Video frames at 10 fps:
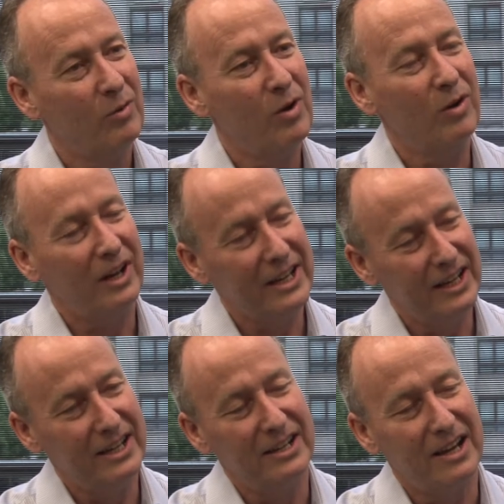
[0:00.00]
Well,
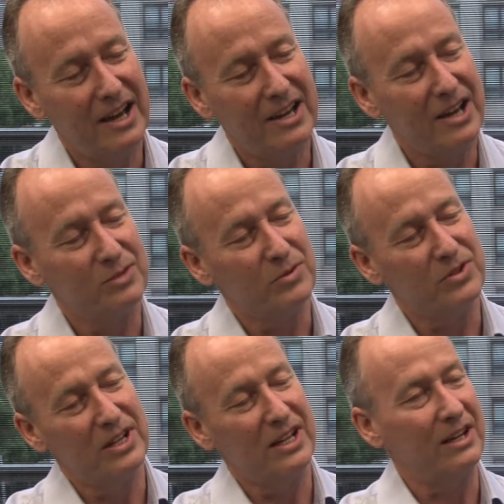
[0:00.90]
clearly, as we've
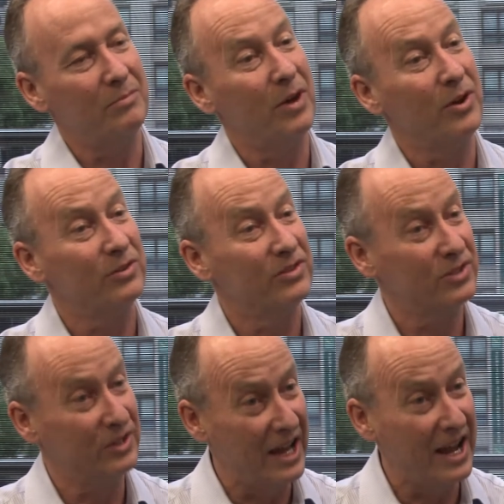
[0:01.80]
seen in both
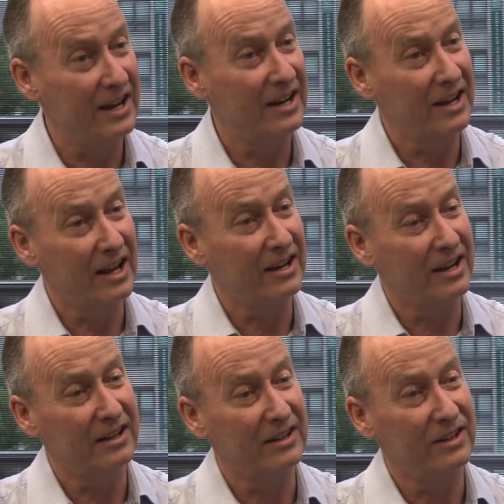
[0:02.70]
Sudan
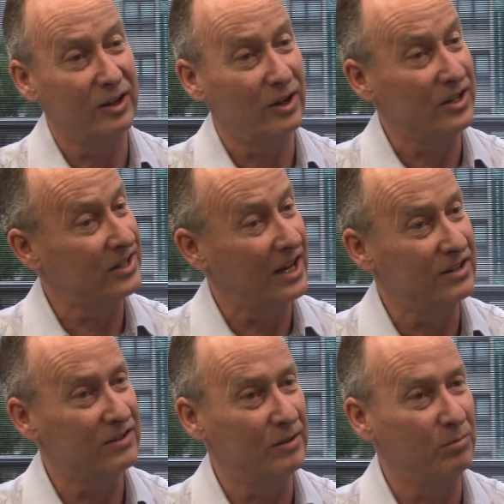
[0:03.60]
and in the early
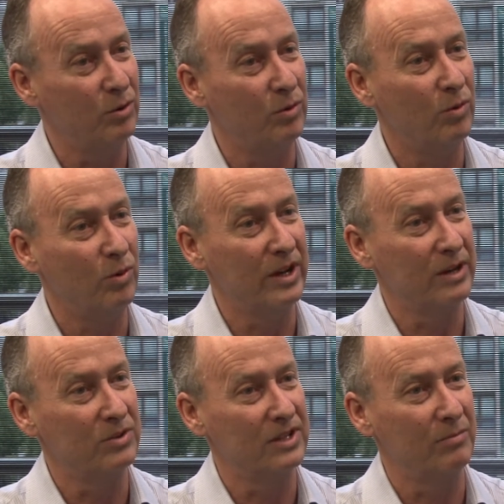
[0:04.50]
stages of the Boer War, he
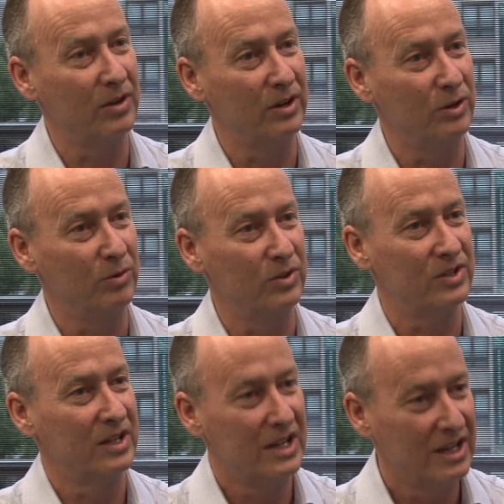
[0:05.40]
was someone who
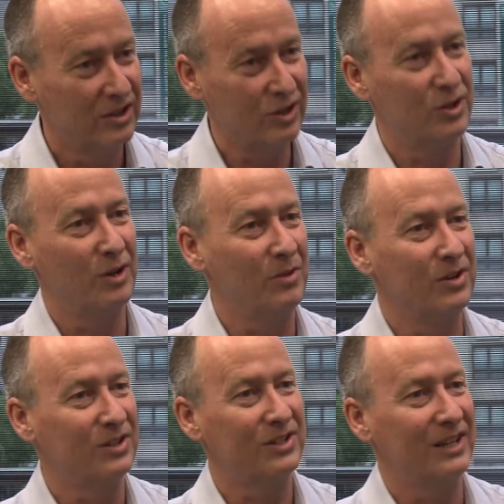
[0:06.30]
was
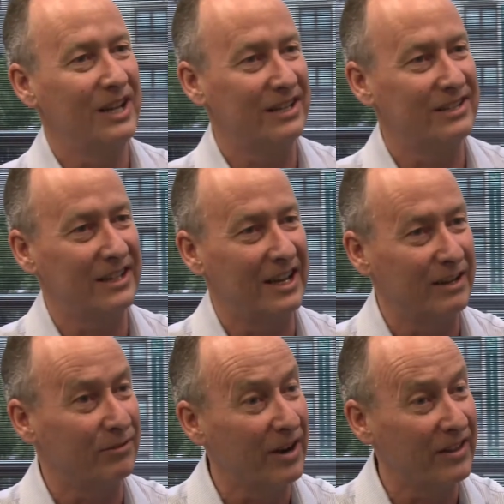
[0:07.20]
determined to get
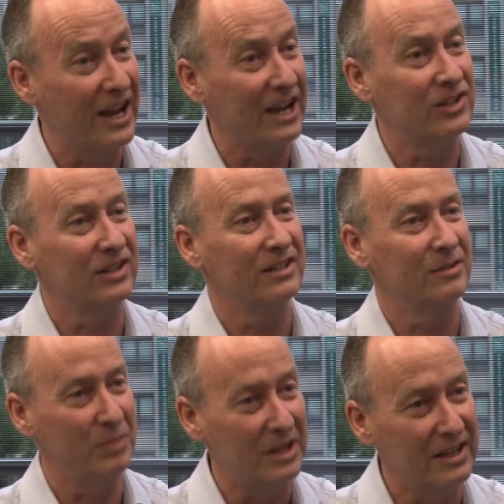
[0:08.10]
in front of the action, to
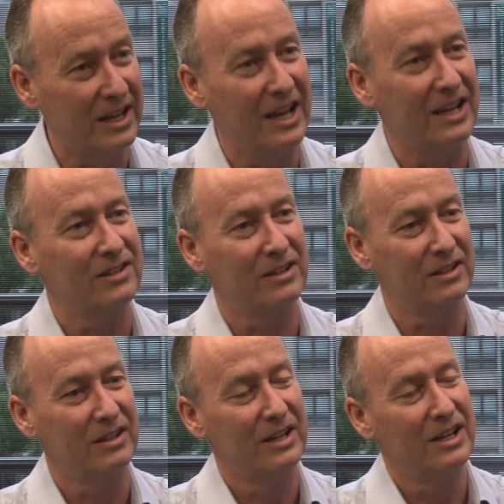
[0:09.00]
be there,
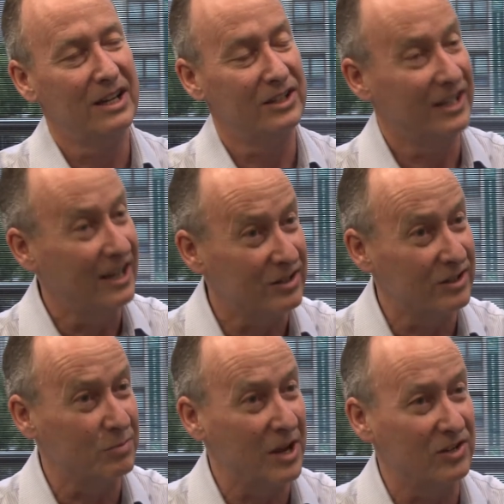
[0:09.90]
to get his
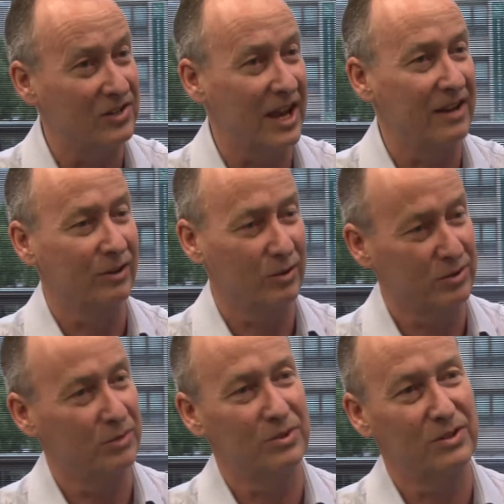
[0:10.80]
dispatches out. And of
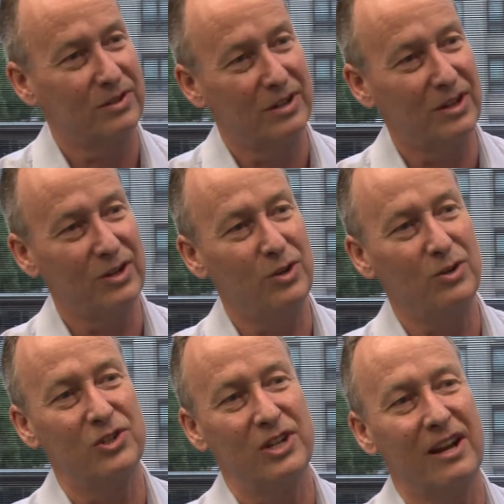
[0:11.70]
course, it was a
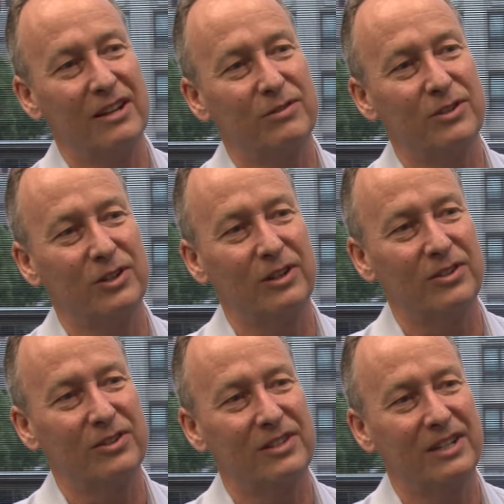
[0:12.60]
huge challenge for
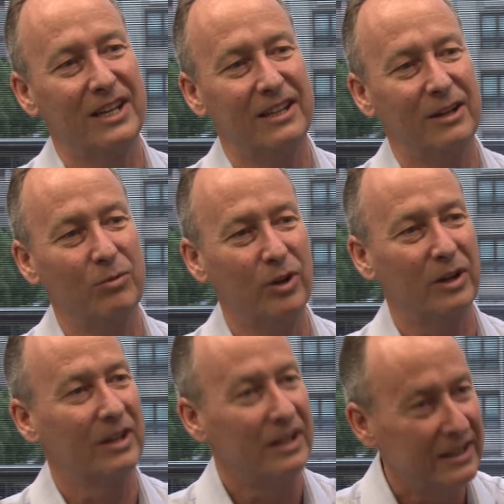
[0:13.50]
journalists to get their
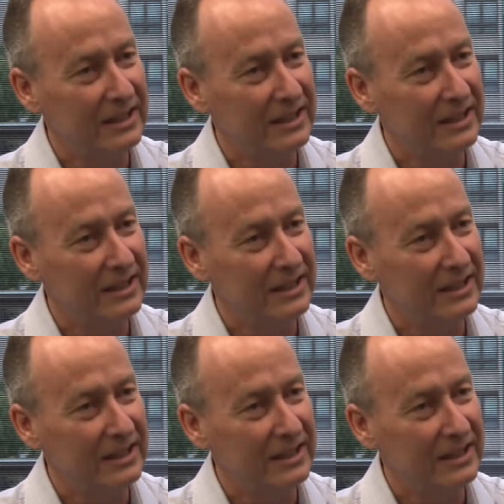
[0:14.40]
work